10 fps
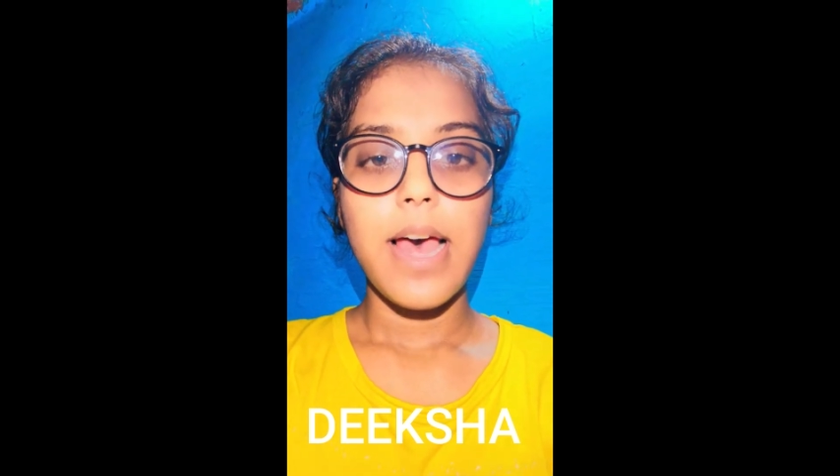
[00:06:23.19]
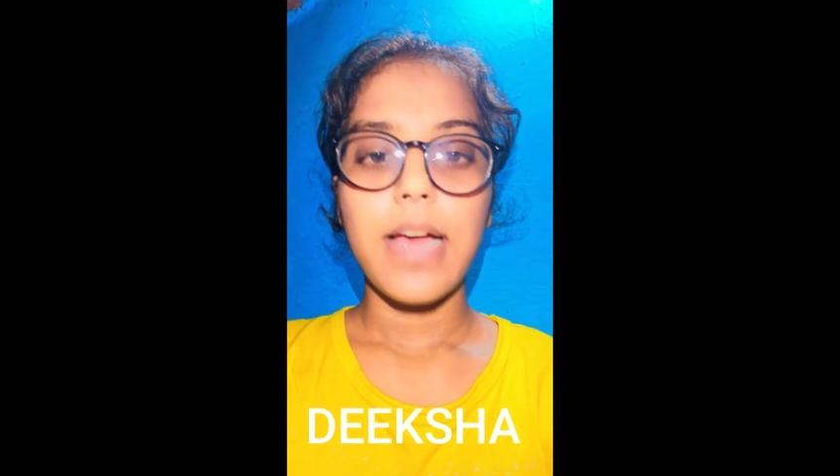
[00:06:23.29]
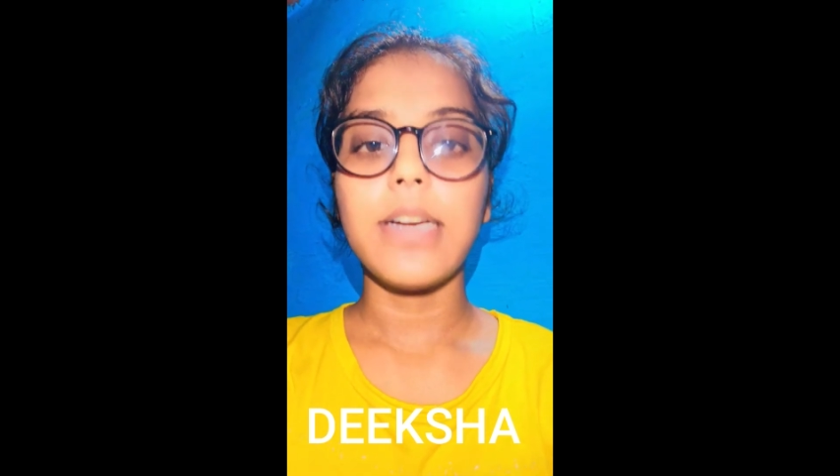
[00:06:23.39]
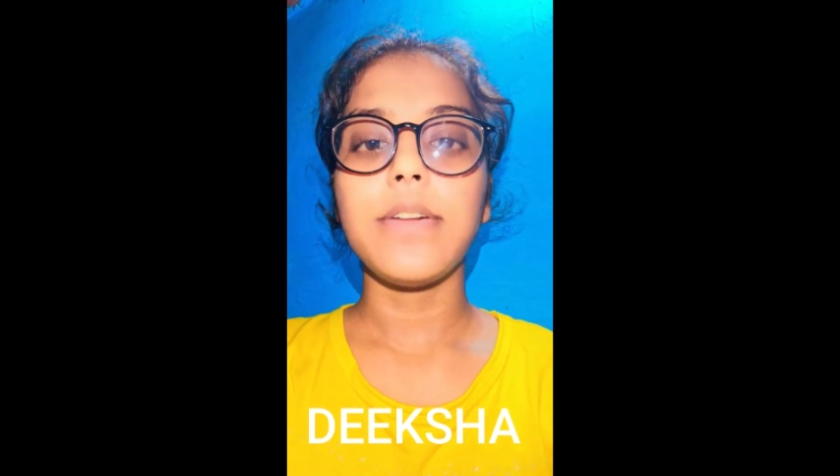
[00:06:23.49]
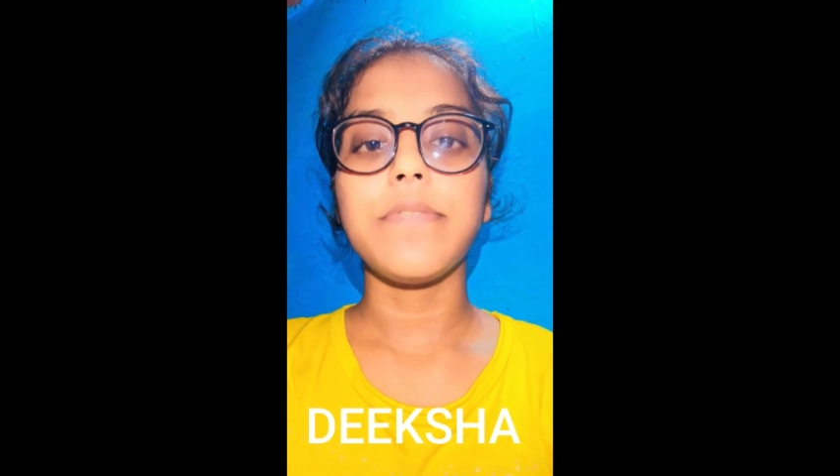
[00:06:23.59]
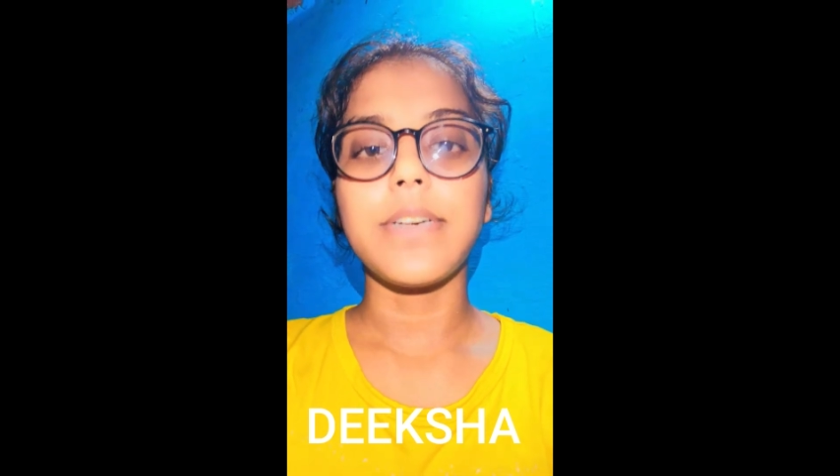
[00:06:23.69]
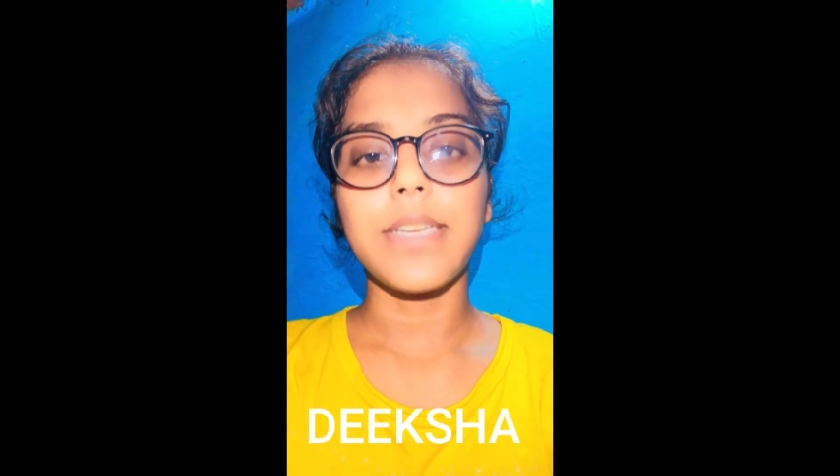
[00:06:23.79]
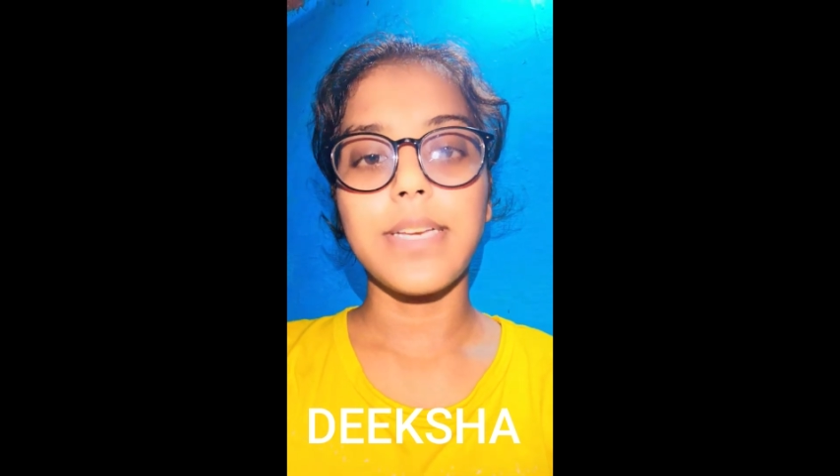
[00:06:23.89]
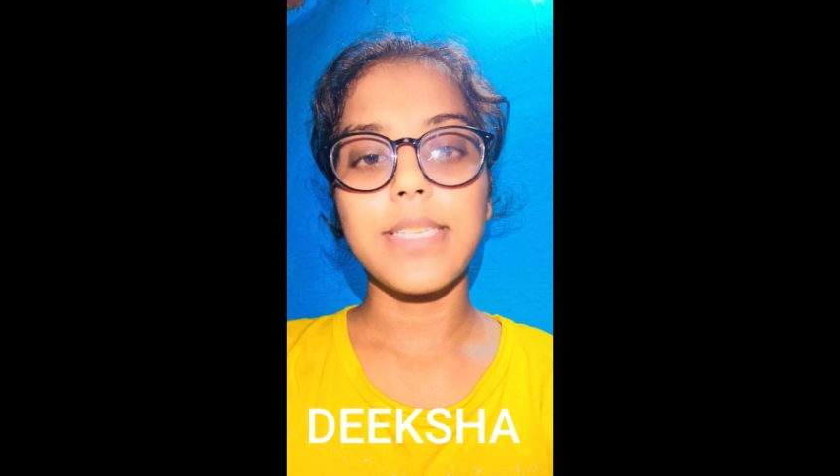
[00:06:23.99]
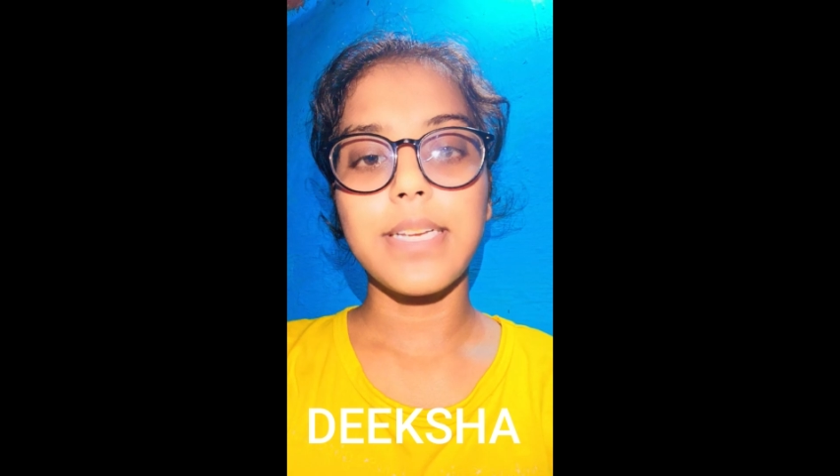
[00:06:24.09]
and
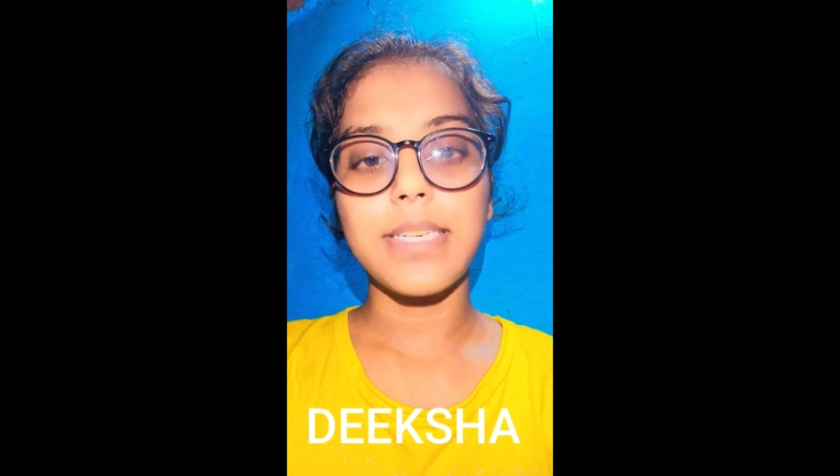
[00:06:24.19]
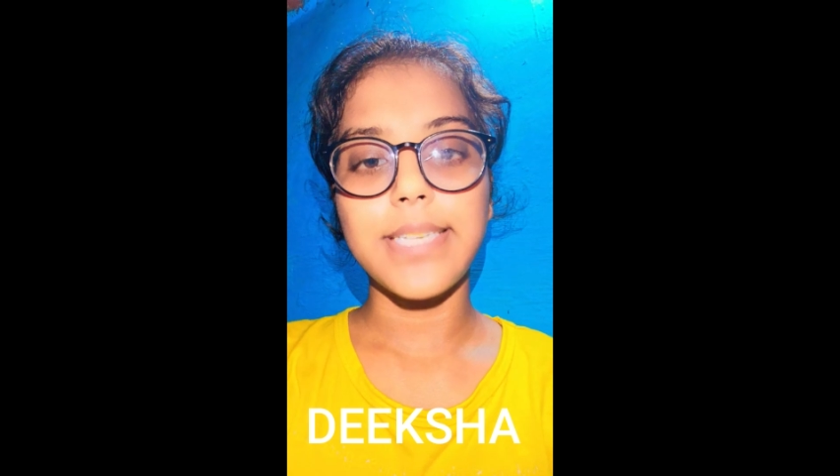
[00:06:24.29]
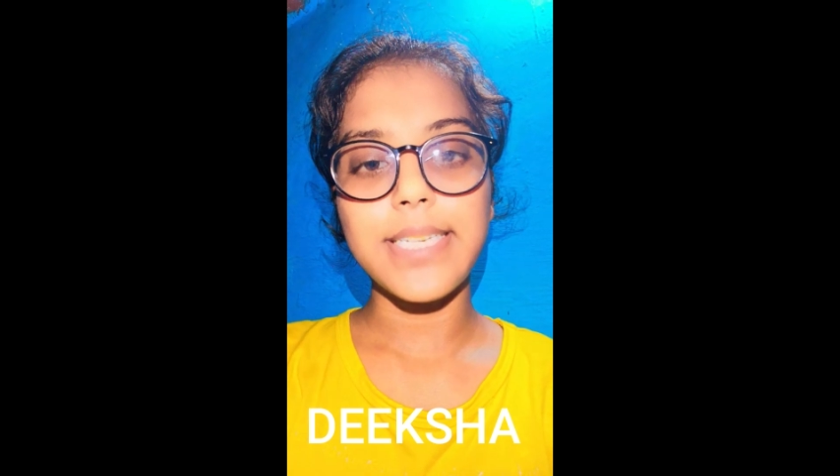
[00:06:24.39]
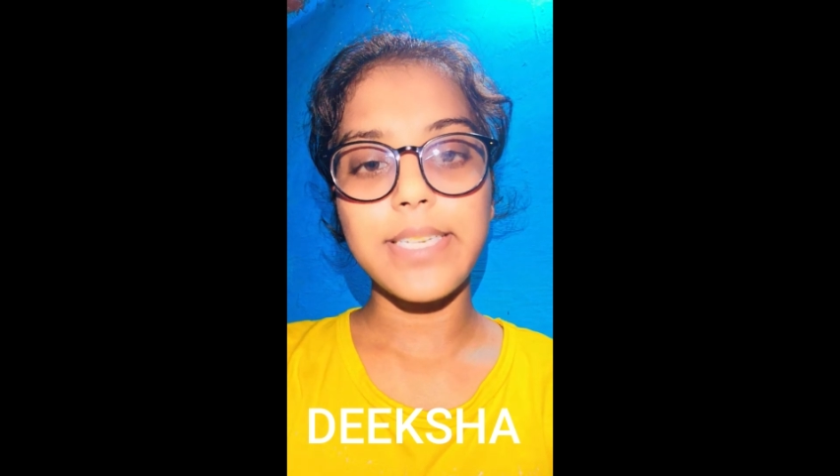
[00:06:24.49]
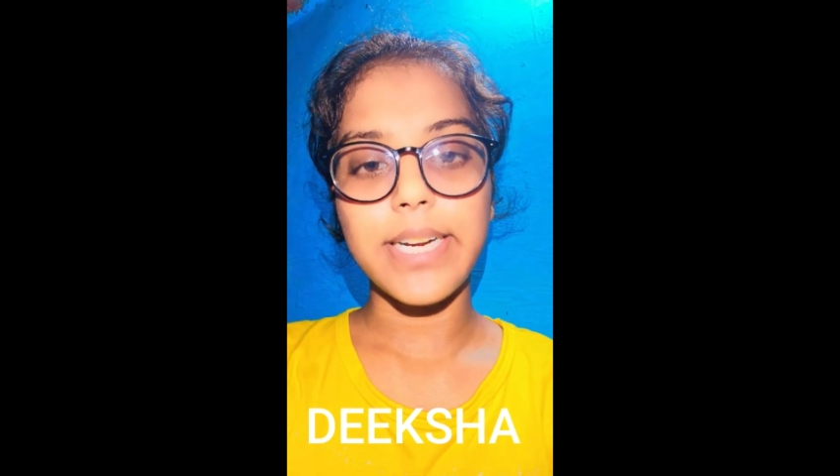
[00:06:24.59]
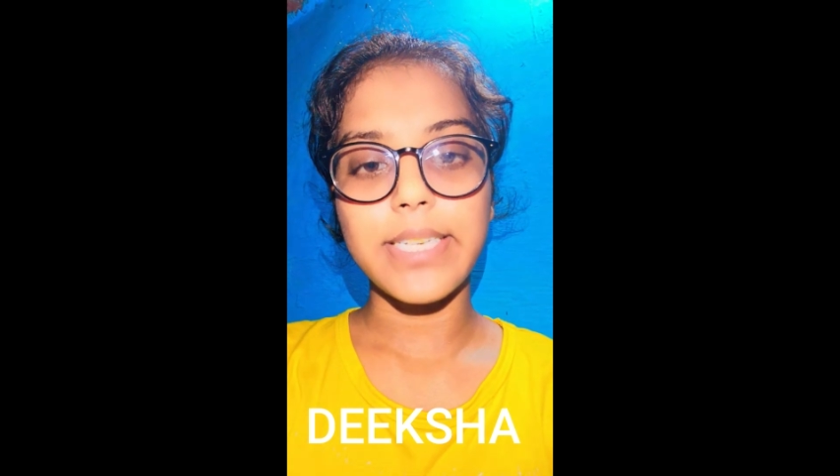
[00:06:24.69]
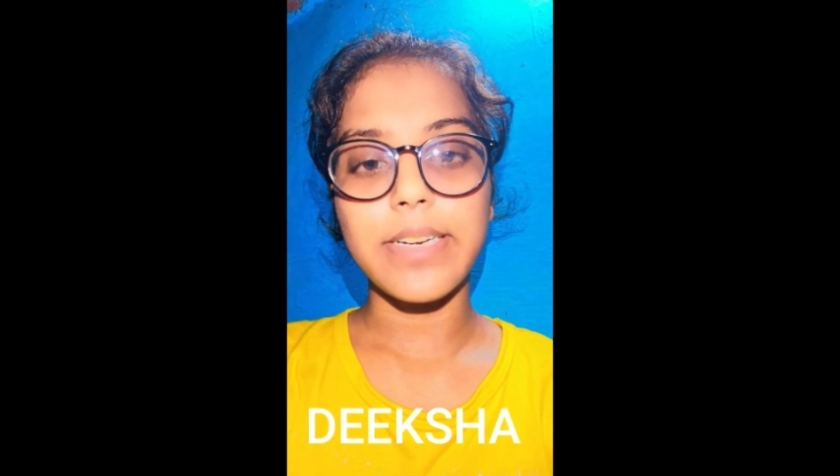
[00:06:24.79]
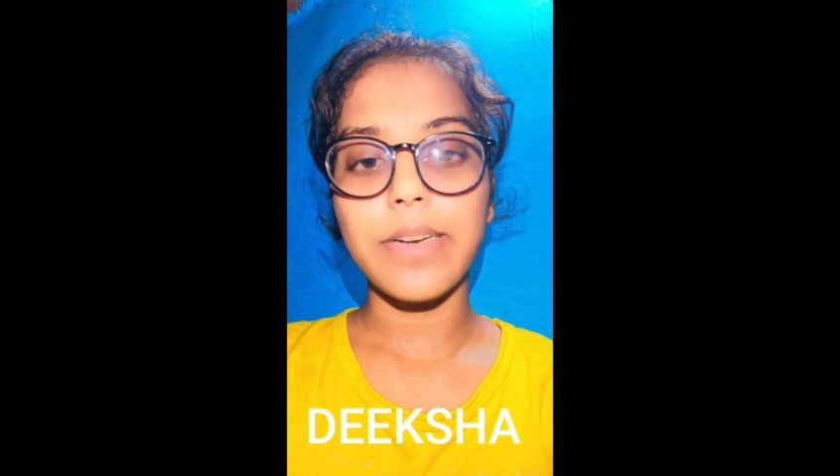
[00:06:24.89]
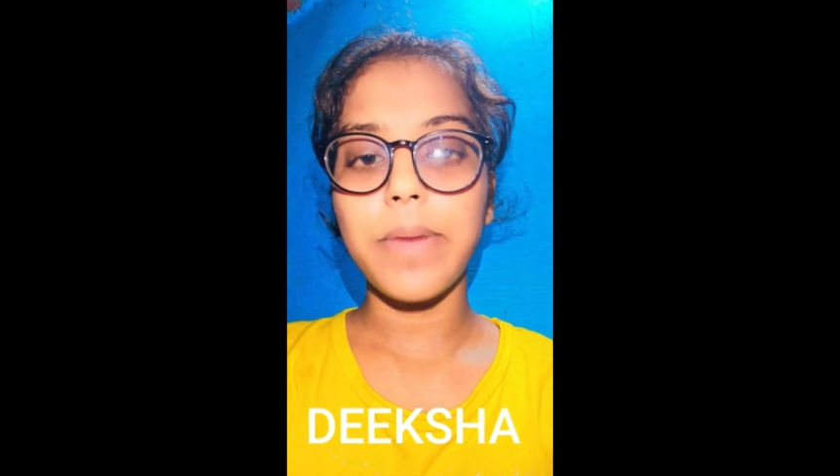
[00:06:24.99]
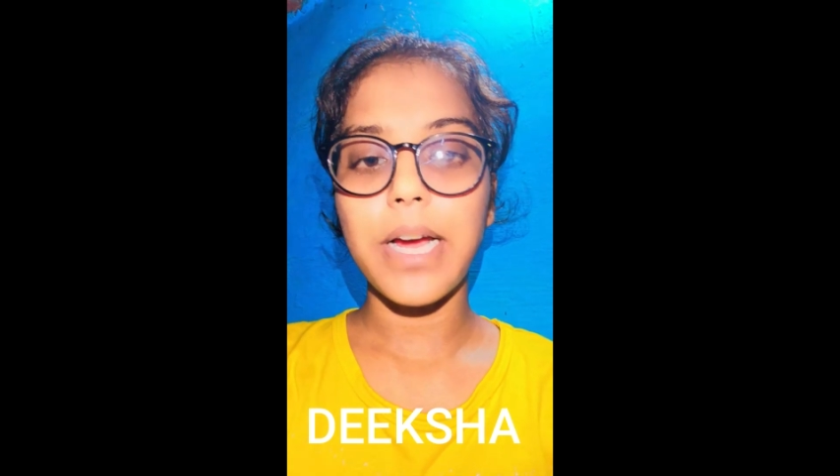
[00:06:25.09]
working as a content writer
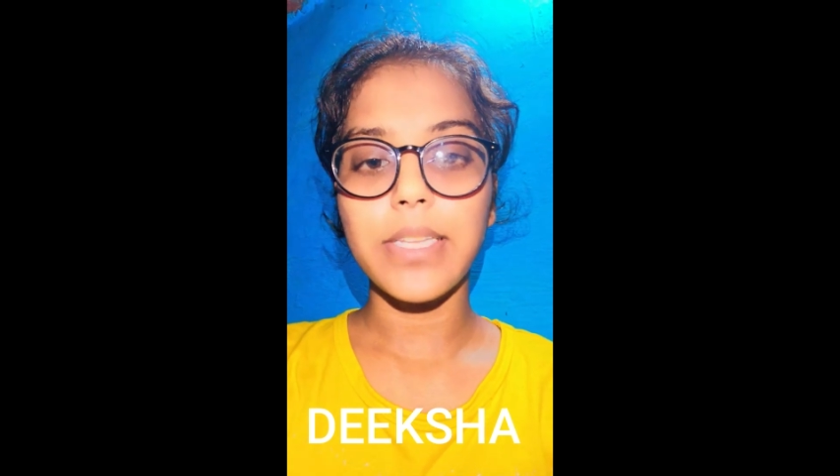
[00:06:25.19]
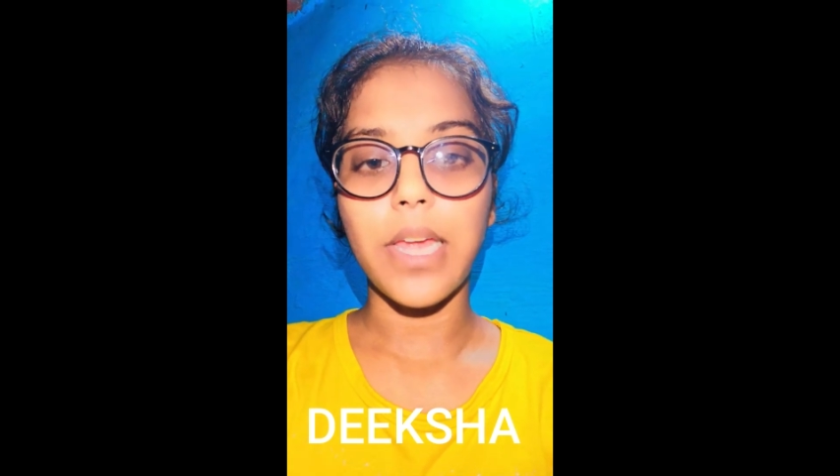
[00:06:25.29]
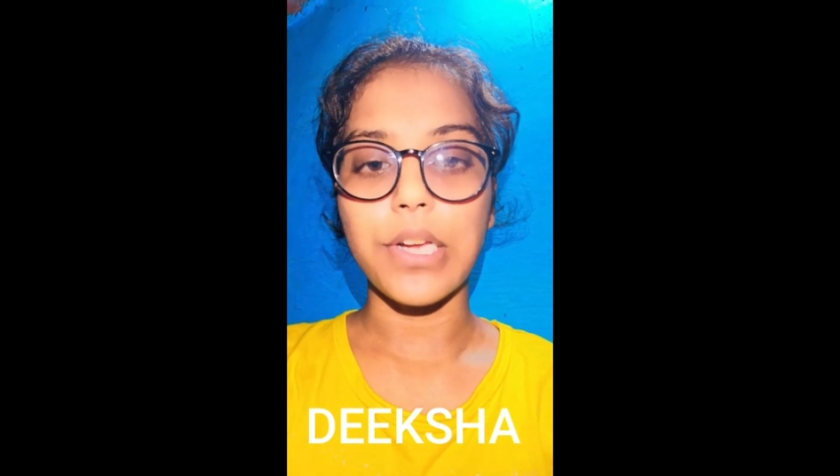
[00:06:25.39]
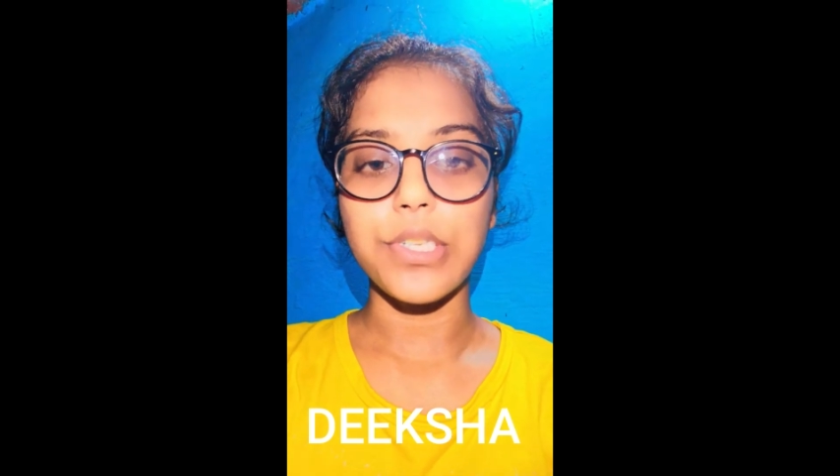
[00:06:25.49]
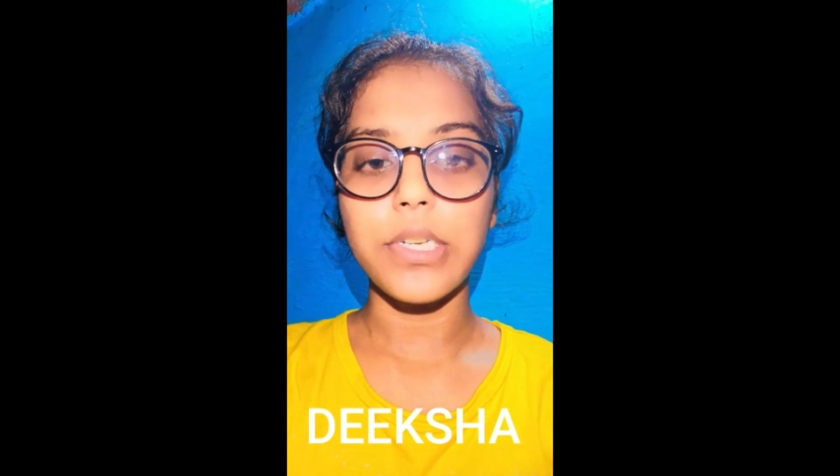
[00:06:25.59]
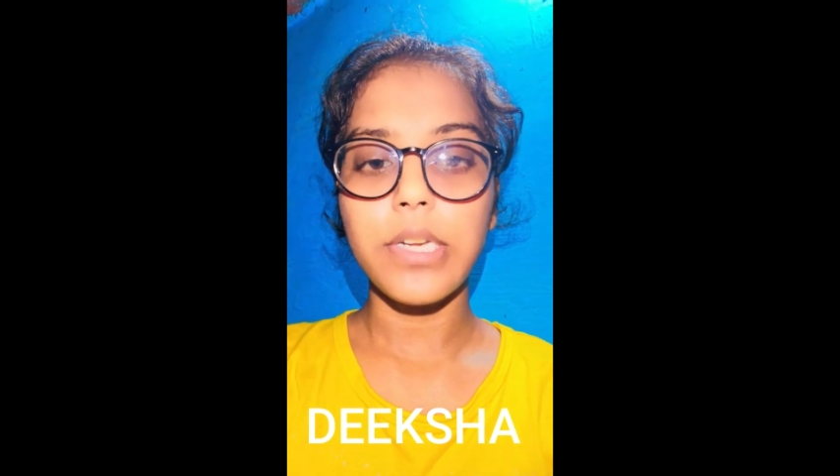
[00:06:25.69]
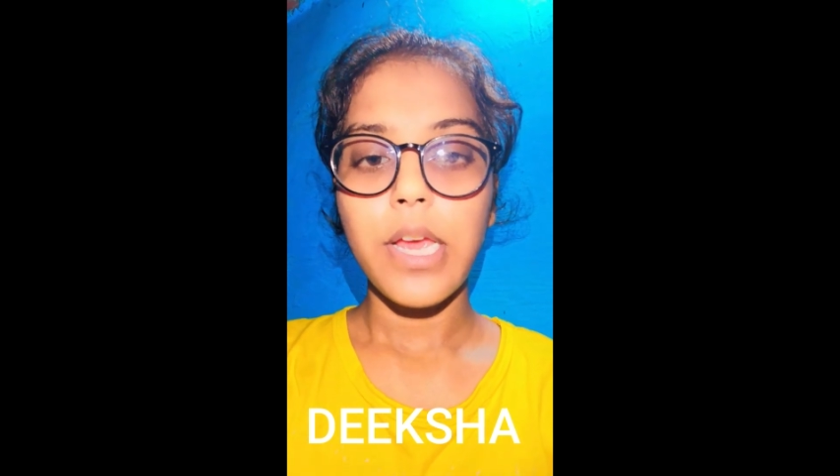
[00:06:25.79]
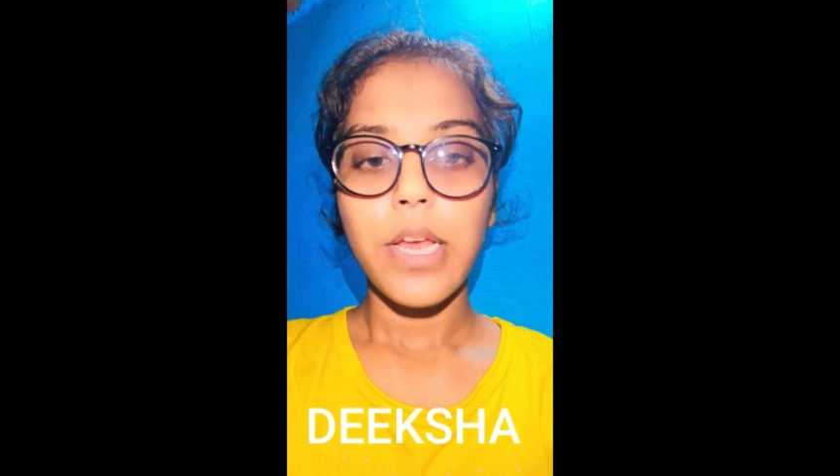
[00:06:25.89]
in Bharat Gyanakshar.